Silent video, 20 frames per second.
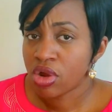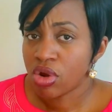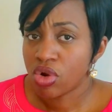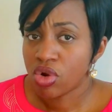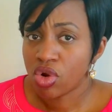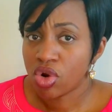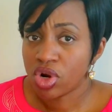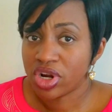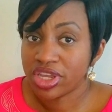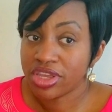
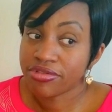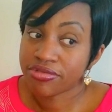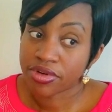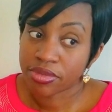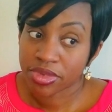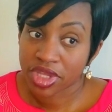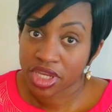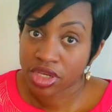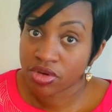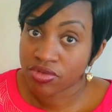or if from
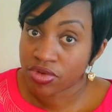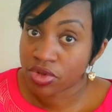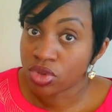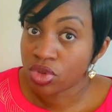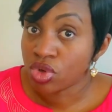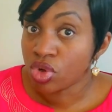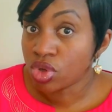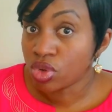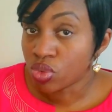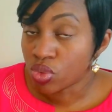the interview
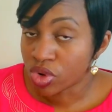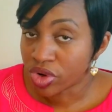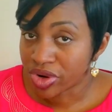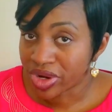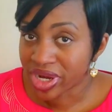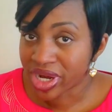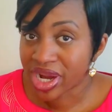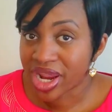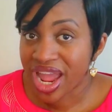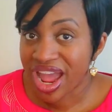you go to work,